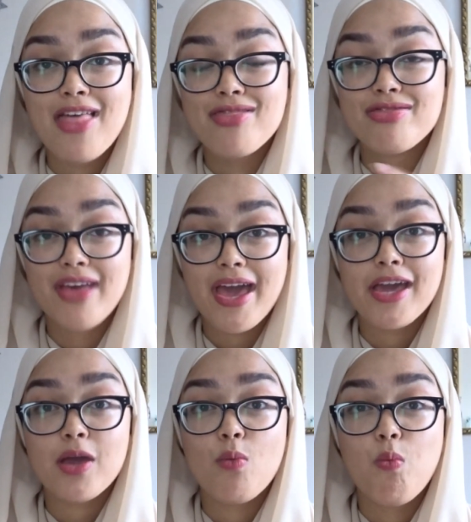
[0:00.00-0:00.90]

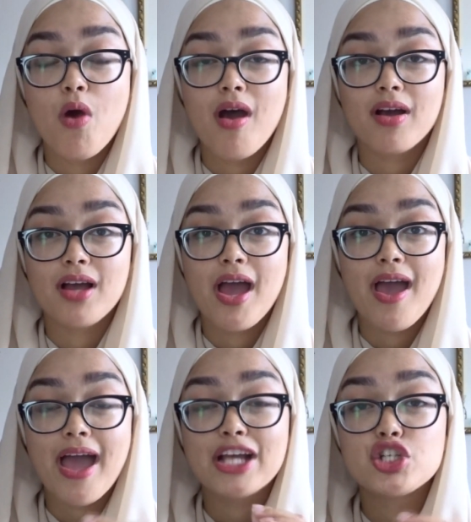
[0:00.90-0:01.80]
they work
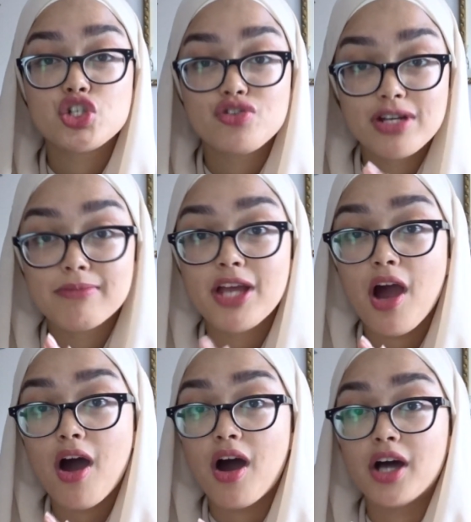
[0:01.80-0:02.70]
extremely
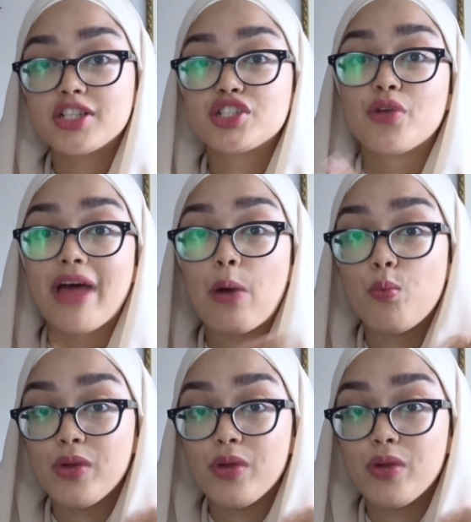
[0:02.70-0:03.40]
hard so that